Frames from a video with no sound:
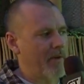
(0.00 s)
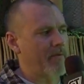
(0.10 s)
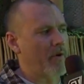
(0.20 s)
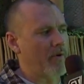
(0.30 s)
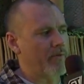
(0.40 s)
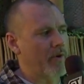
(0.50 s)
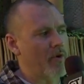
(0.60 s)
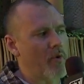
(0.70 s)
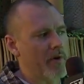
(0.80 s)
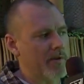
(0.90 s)
They've heard the
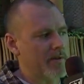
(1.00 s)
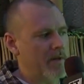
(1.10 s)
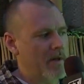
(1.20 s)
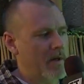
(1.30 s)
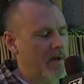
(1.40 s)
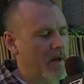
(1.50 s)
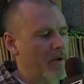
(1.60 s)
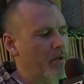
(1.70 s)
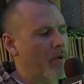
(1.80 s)
noise, and who